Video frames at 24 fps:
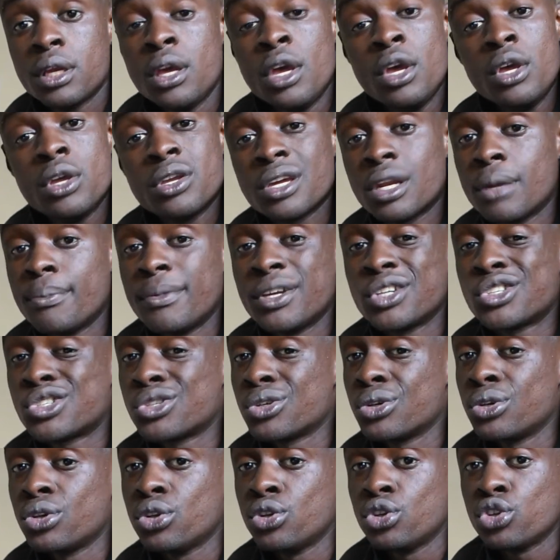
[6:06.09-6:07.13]
You gotta make
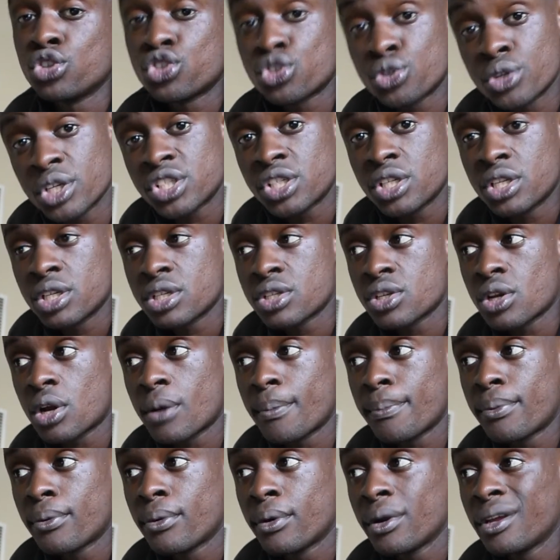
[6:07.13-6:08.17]
sure your nutrition is
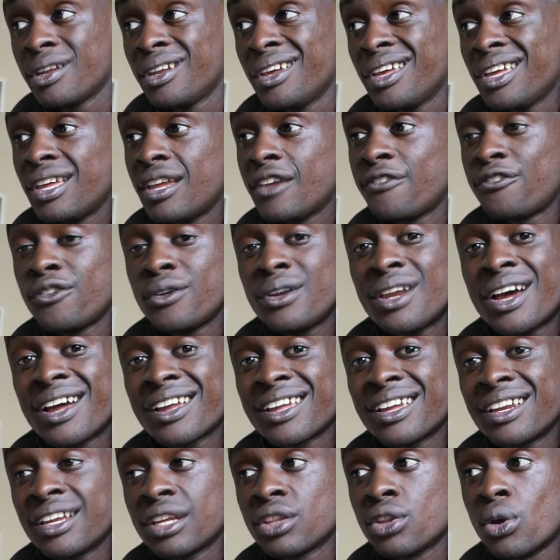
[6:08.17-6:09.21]
on point. If you're not
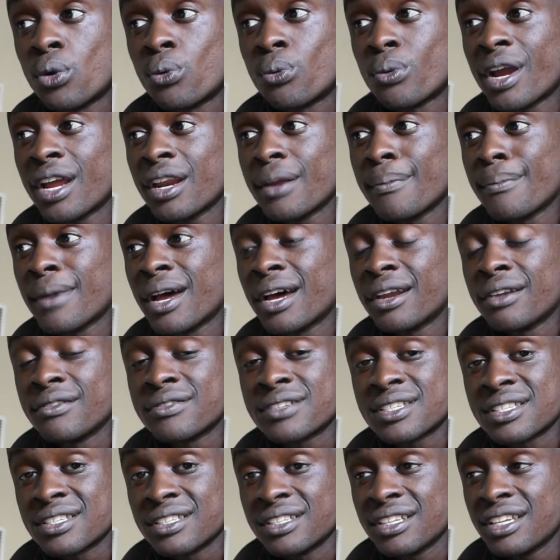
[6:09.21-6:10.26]
getting the right amount of
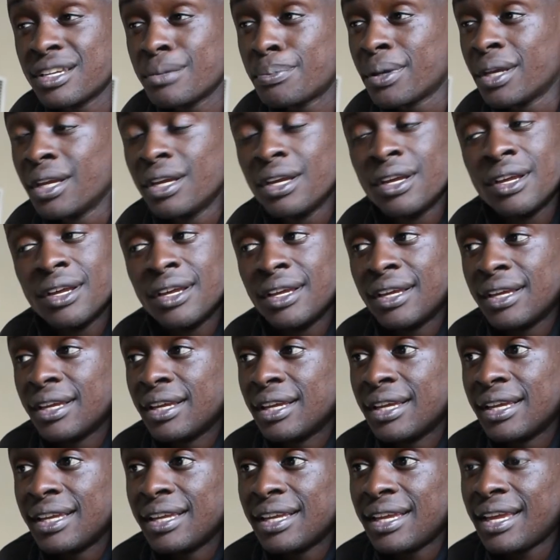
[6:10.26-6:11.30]
sleep,
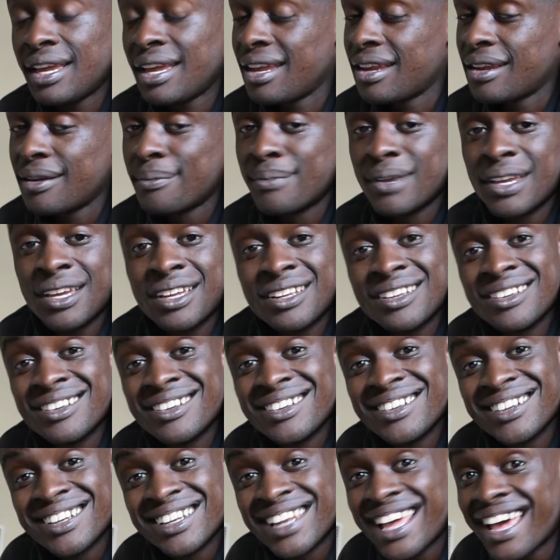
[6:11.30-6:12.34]
hey man,
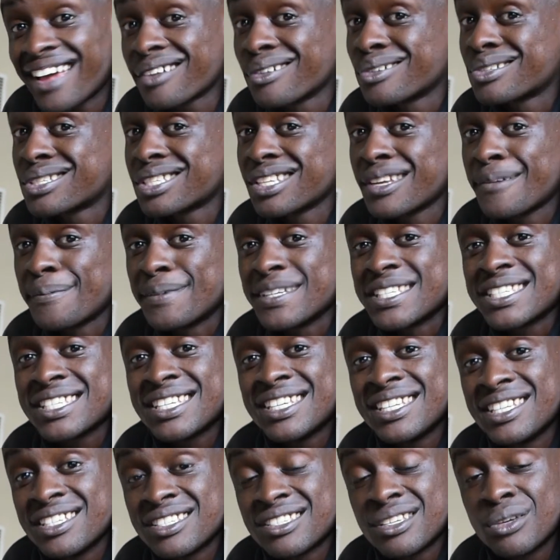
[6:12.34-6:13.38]
lack of sleep is
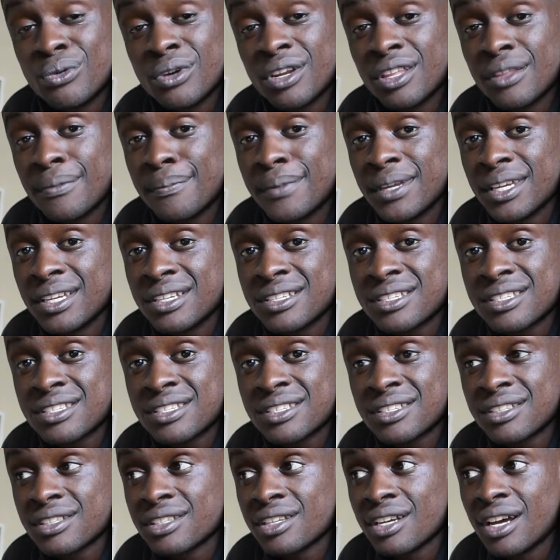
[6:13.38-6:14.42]
easily one of the
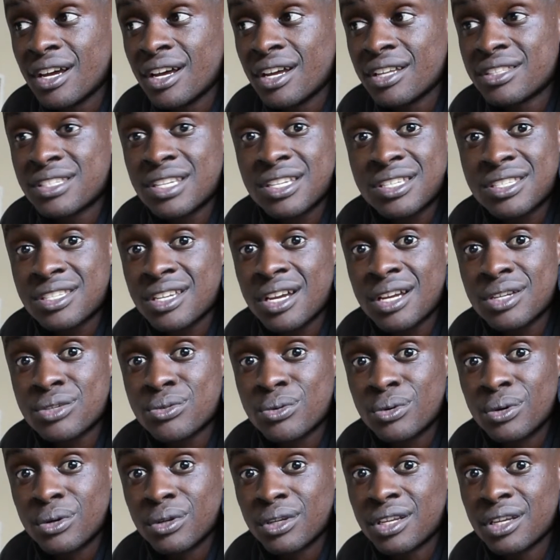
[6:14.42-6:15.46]
biggest
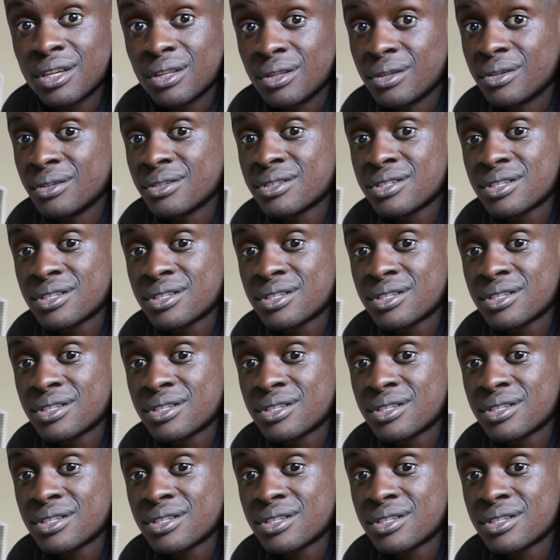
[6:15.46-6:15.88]
testosterone killers.